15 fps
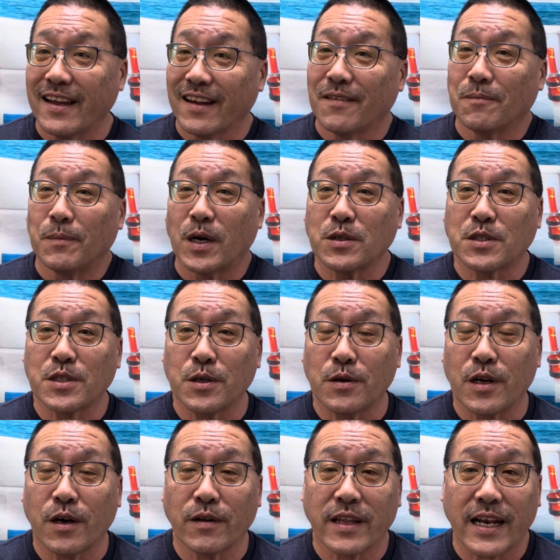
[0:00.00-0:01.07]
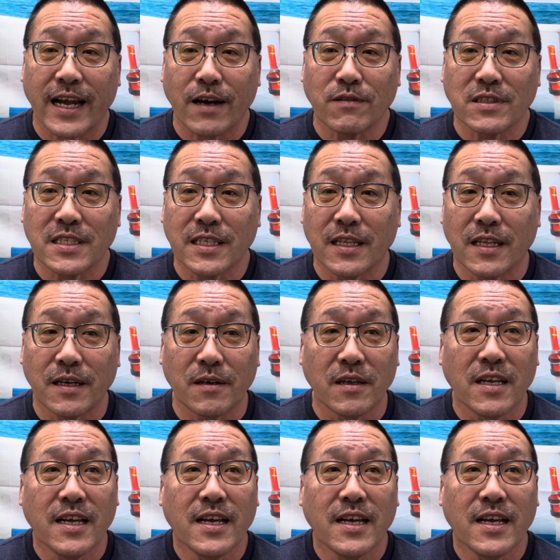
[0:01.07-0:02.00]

most of you know that I was in the